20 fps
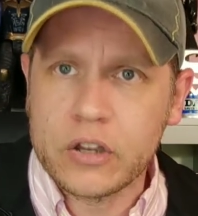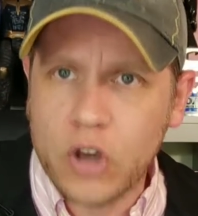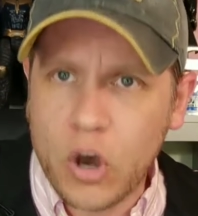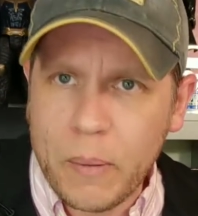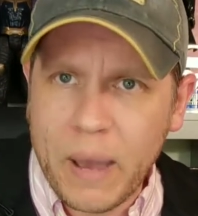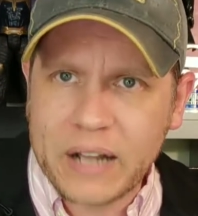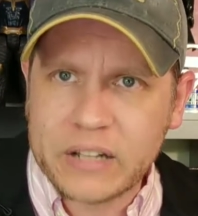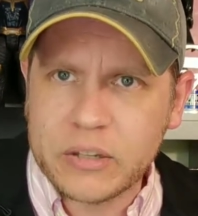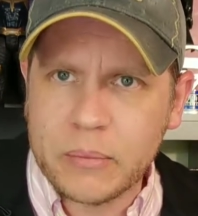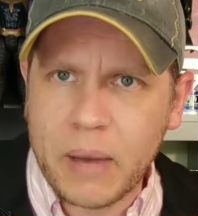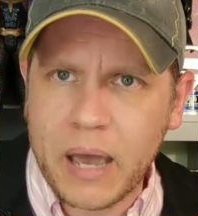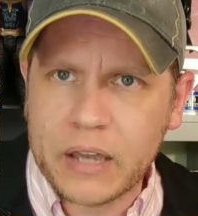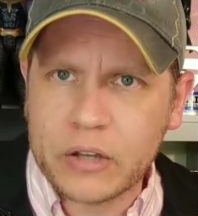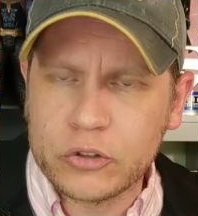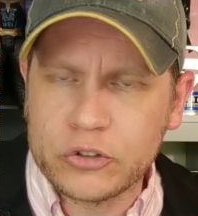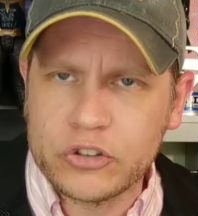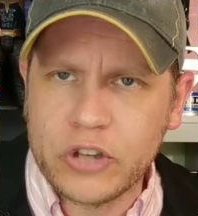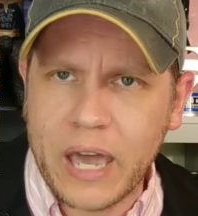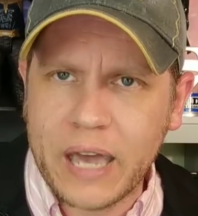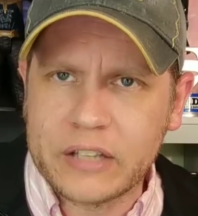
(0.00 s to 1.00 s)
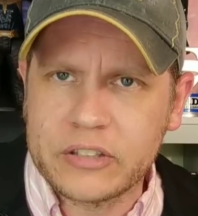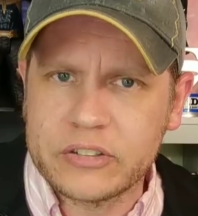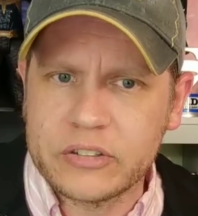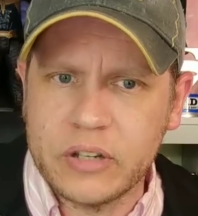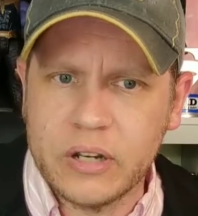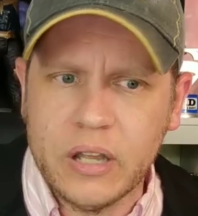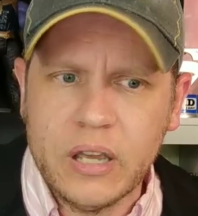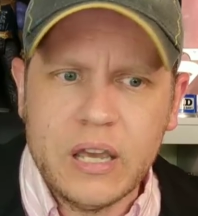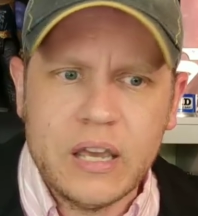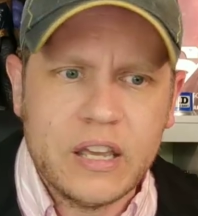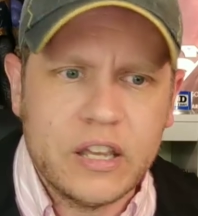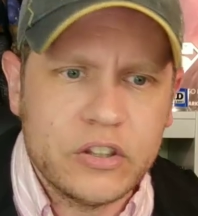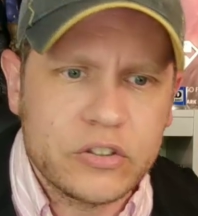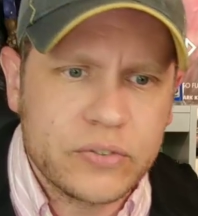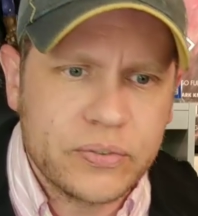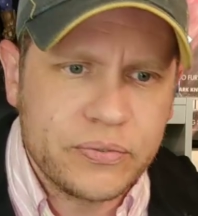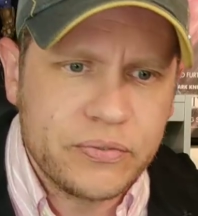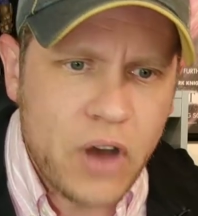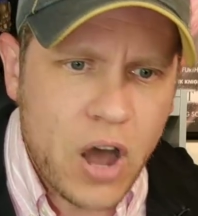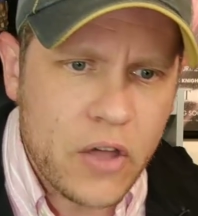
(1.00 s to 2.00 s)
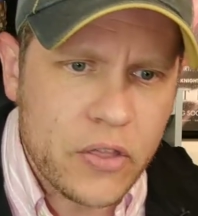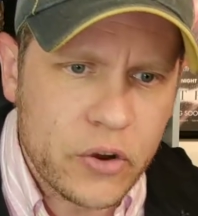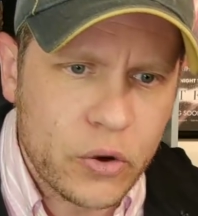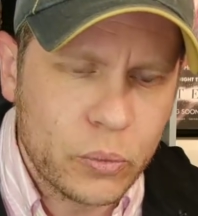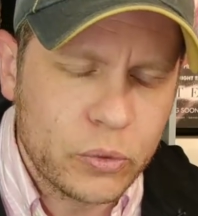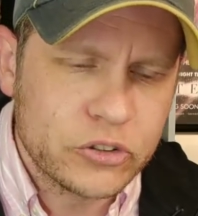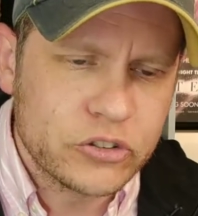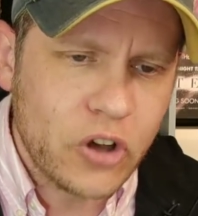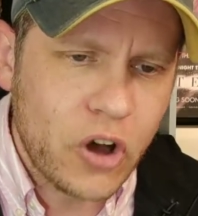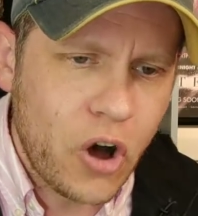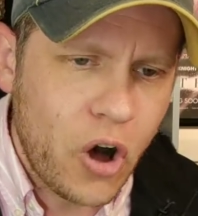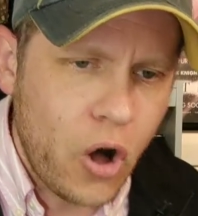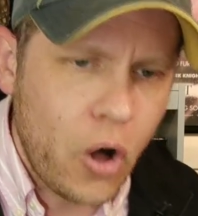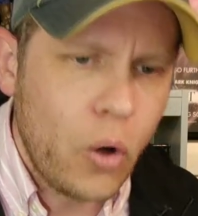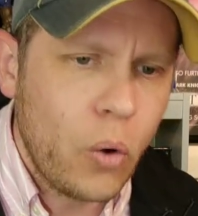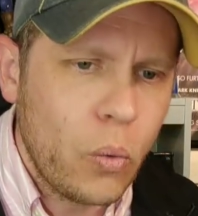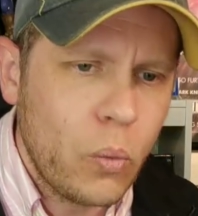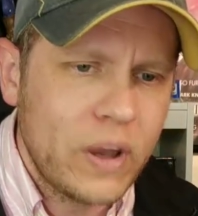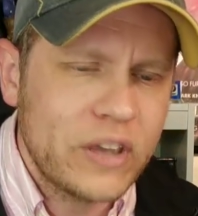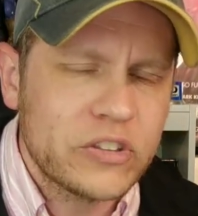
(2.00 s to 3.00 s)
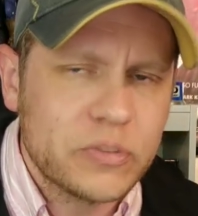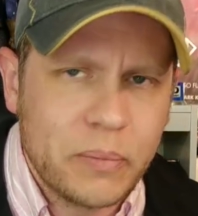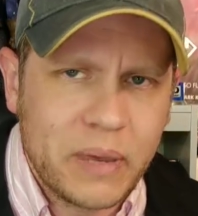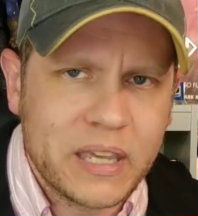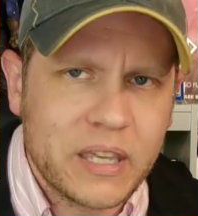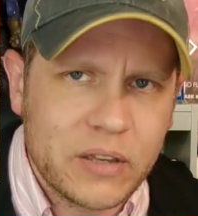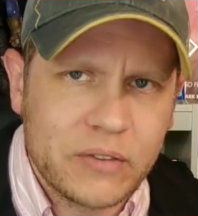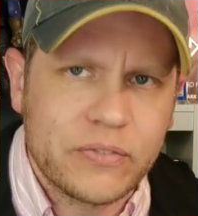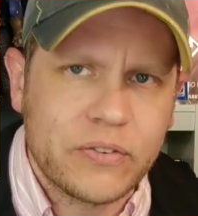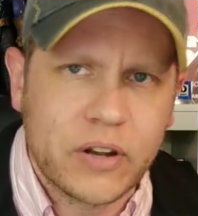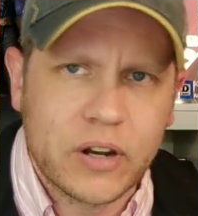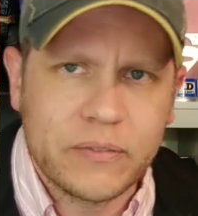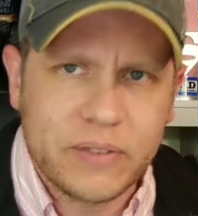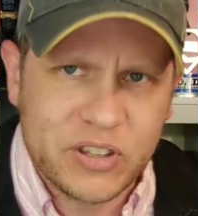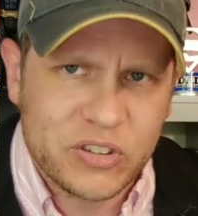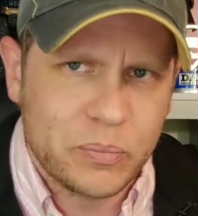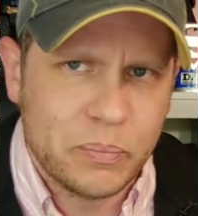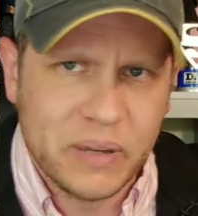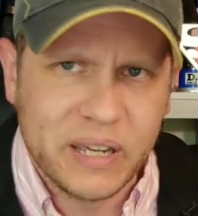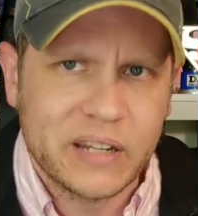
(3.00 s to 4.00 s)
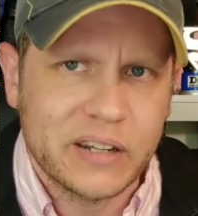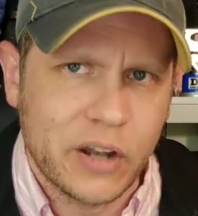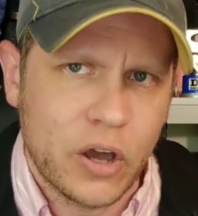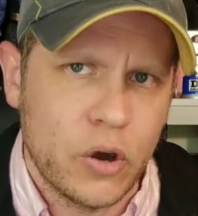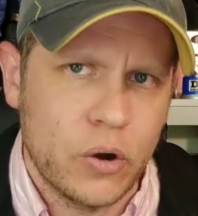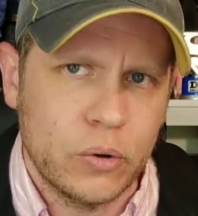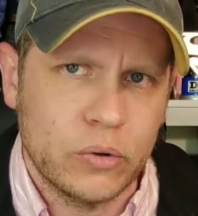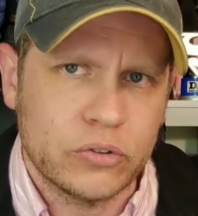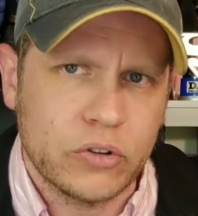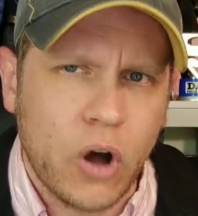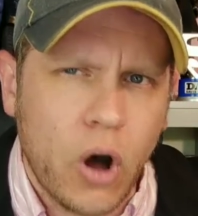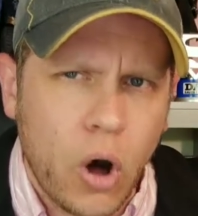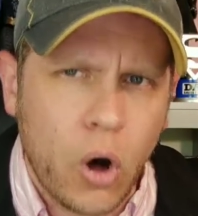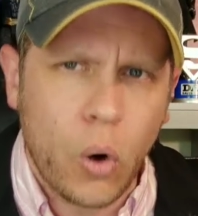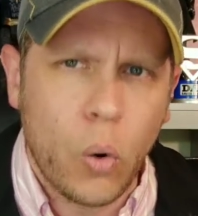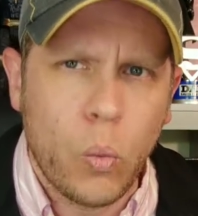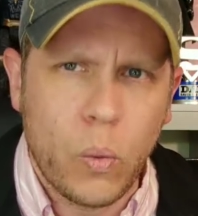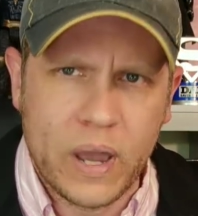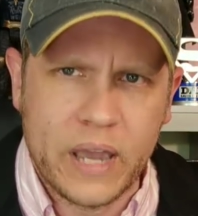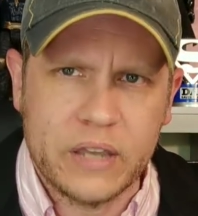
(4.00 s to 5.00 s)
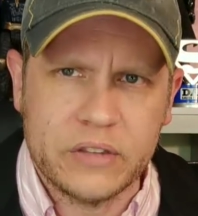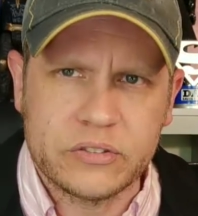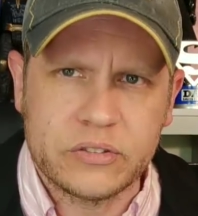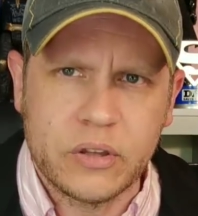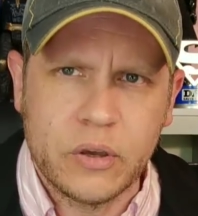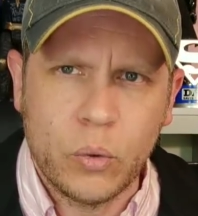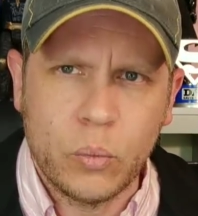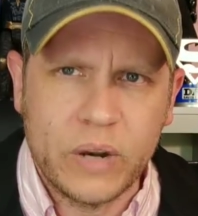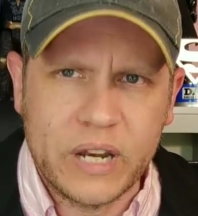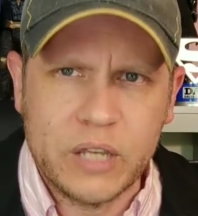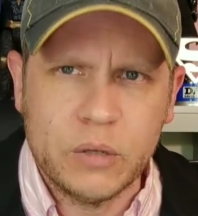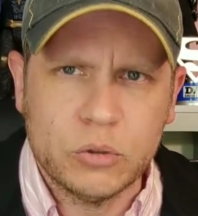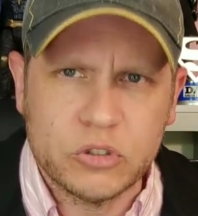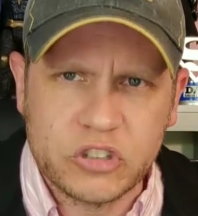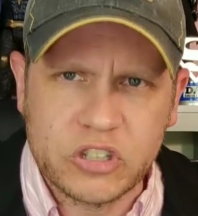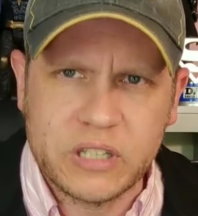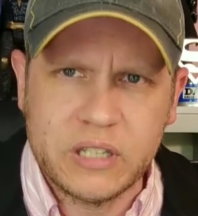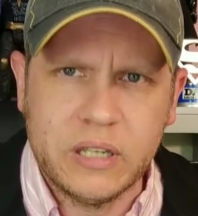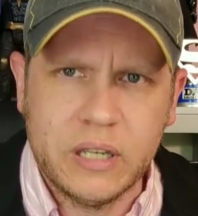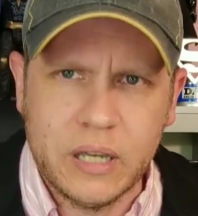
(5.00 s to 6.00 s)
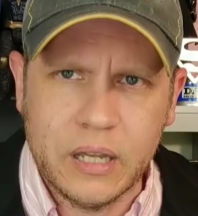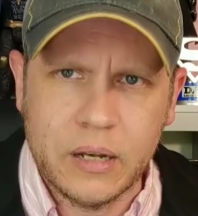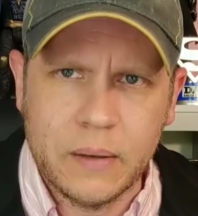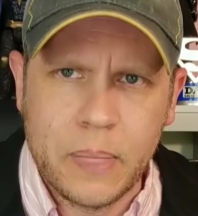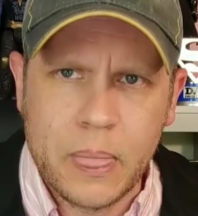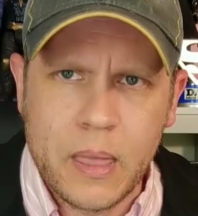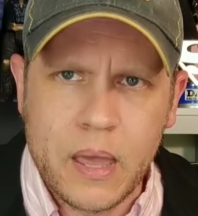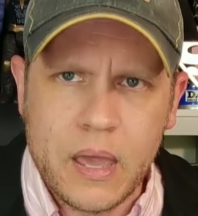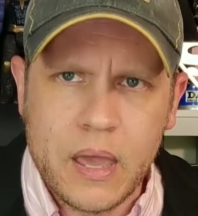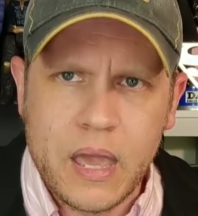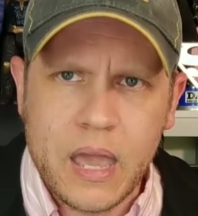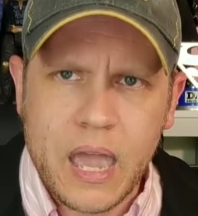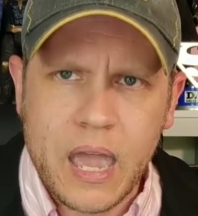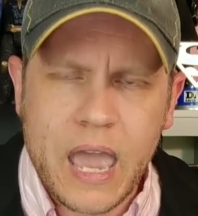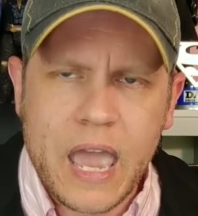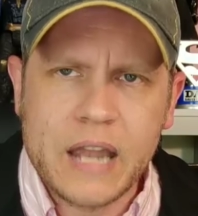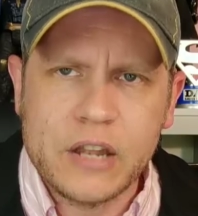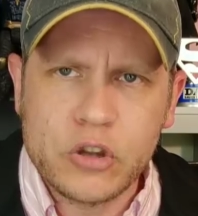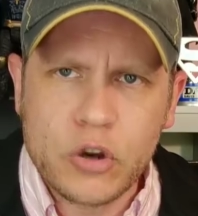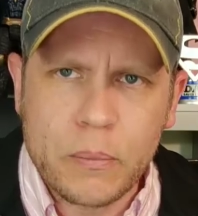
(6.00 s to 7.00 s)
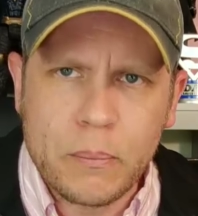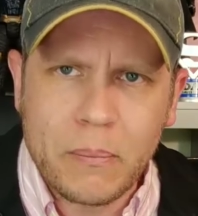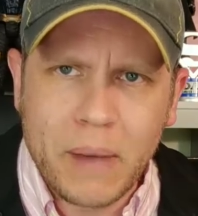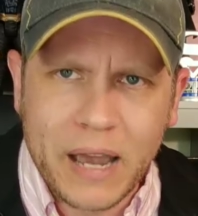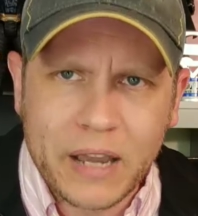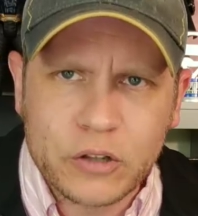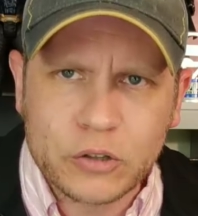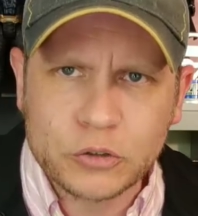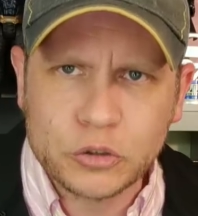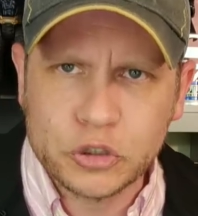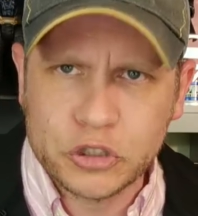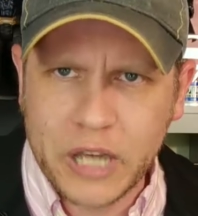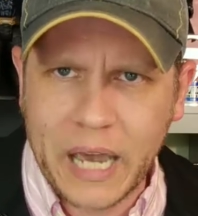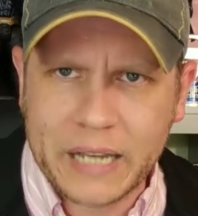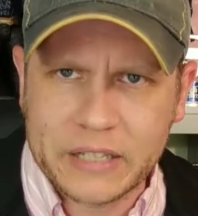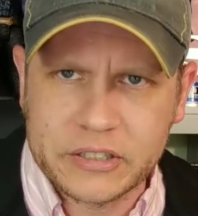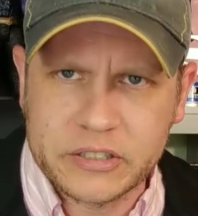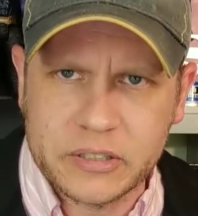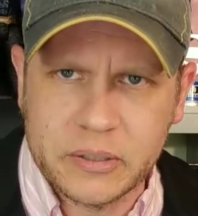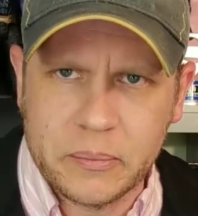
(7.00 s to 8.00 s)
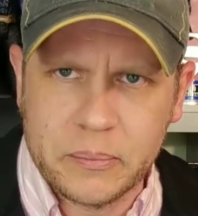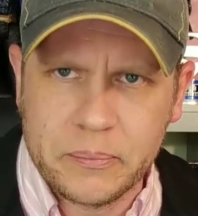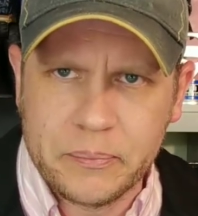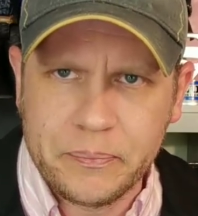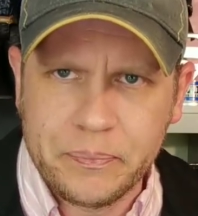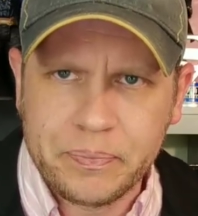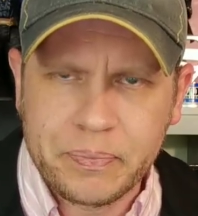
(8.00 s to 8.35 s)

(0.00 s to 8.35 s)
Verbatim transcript: Go back to Michael Jackson. His father was always making fun of his big nose, always, when he was a kid. And you're Michael Jackson,